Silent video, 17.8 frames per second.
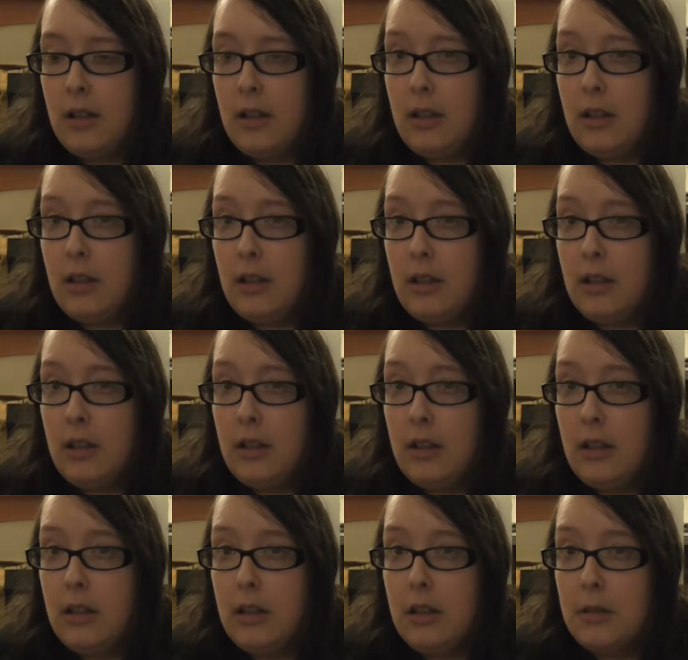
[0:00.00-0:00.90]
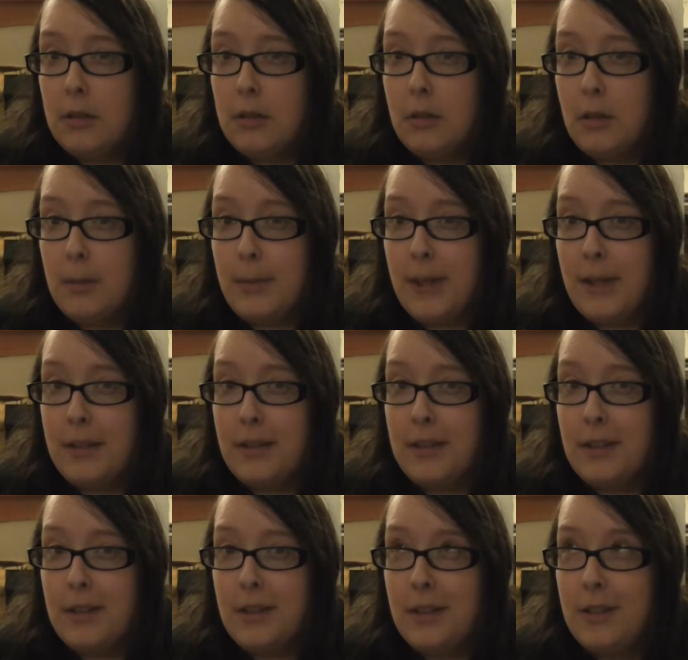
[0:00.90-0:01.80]
Talk
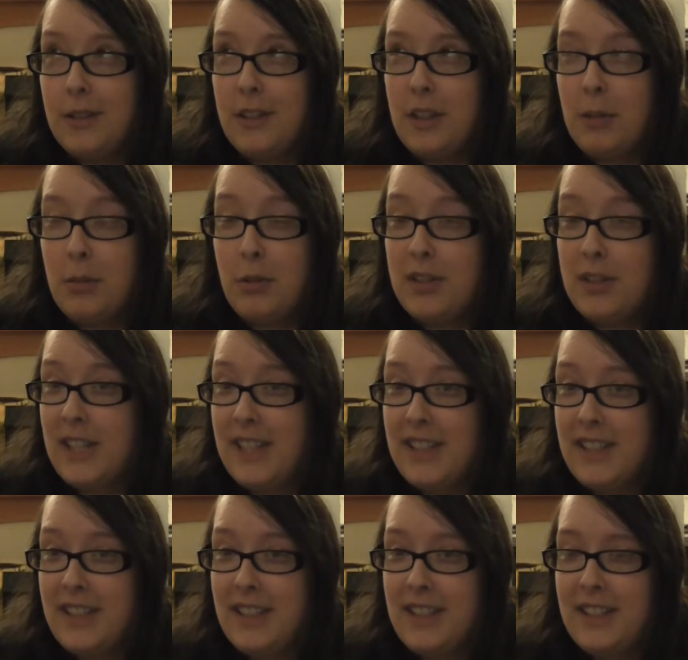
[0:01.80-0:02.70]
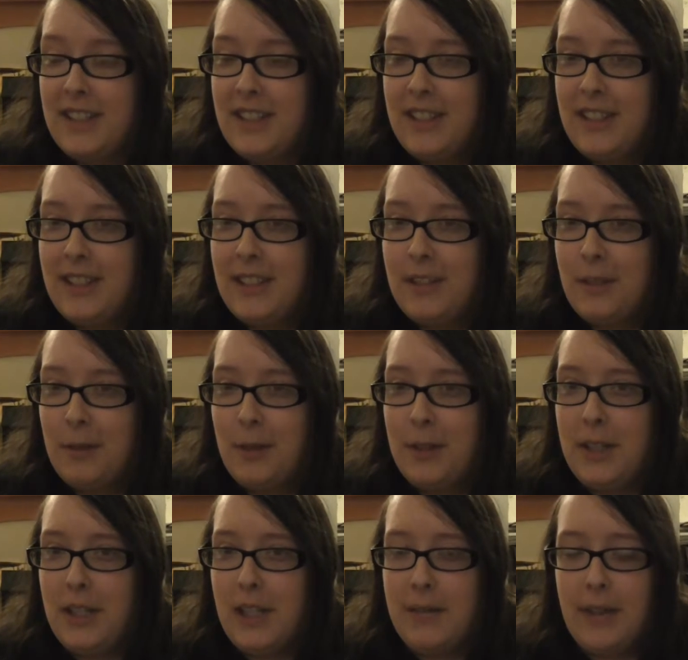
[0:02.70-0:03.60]
about the presenters from
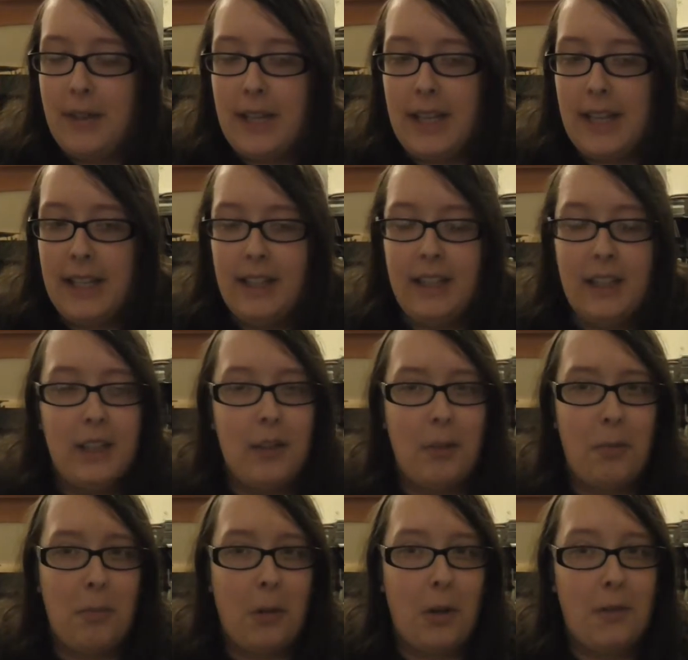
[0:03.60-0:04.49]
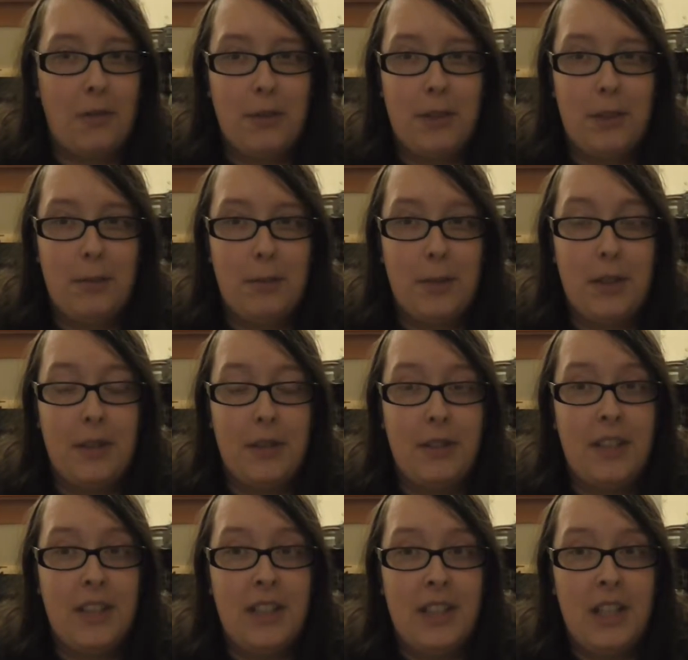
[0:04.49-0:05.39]
the TV and not bothering them
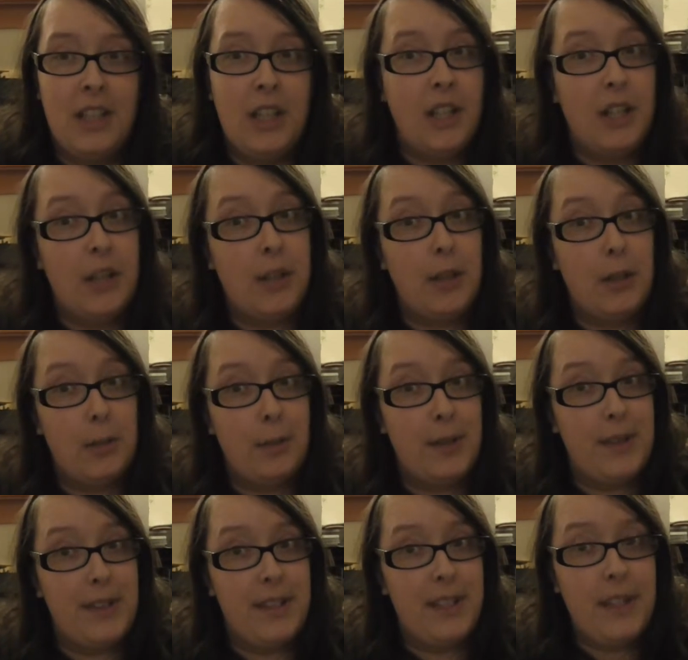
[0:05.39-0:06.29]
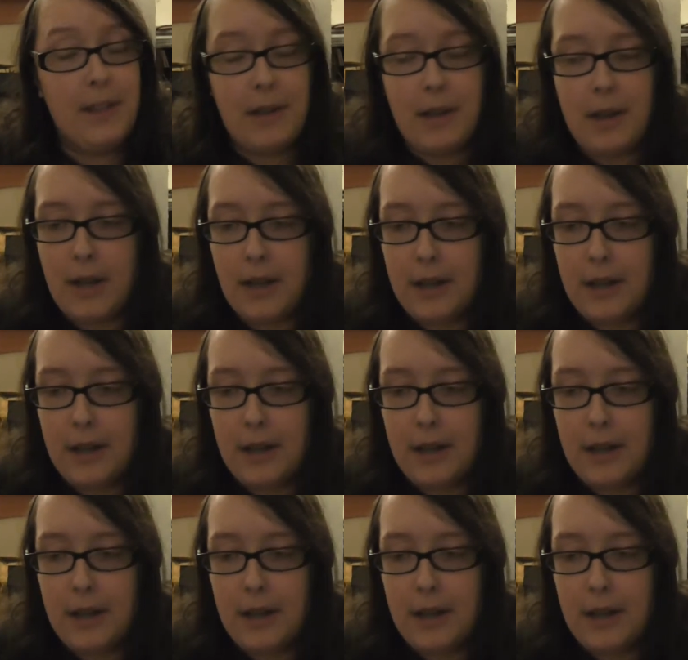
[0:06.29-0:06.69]
because they're busy.